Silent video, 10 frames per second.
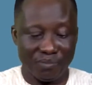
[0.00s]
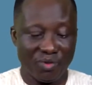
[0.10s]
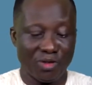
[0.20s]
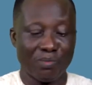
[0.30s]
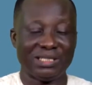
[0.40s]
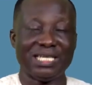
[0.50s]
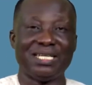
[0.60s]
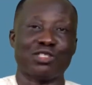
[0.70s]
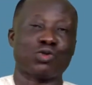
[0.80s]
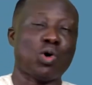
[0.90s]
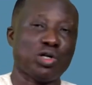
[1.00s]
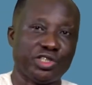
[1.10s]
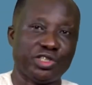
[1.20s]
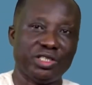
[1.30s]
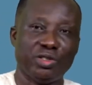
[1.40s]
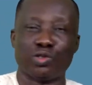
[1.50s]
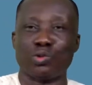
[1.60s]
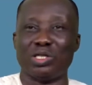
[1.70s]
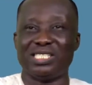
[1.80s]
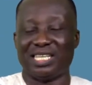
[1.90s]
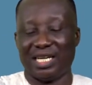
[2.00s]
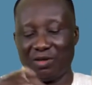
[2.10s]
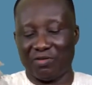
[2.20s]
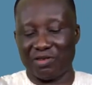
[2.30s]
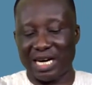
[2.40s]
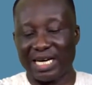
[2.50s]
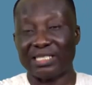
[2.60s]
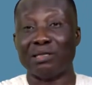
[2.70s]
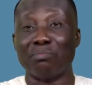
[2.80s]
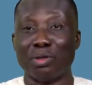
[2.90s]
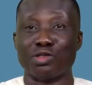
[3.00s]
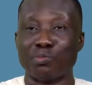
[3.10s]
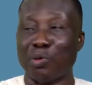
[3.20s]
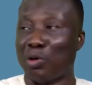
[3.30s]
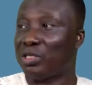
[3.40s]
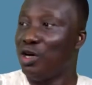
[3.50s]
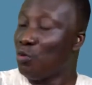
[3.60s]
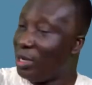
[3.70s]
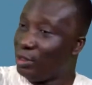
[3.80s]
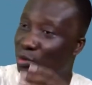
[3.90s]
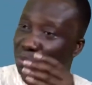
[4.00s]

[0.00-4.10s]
Number 10 is squash. Squash is a kind of racket and ball sport where you